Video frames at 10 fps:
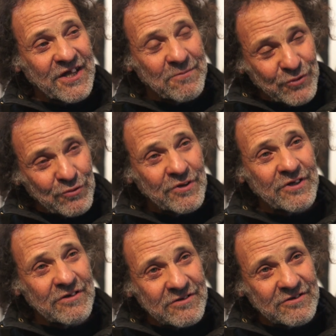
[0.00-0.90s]
keep
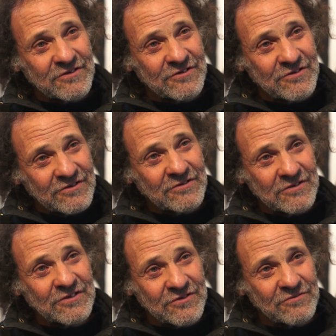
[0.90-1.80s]
doing it.
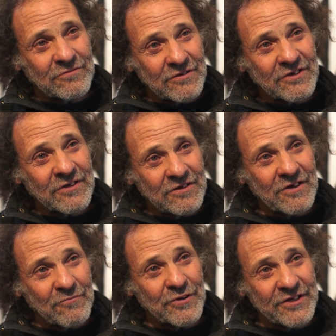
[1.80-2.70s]
It's really, you
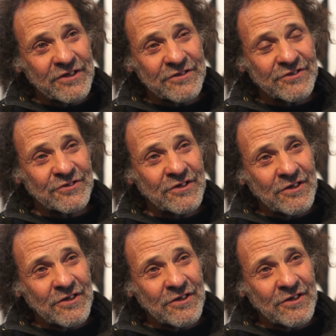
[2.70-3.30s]
know, we need this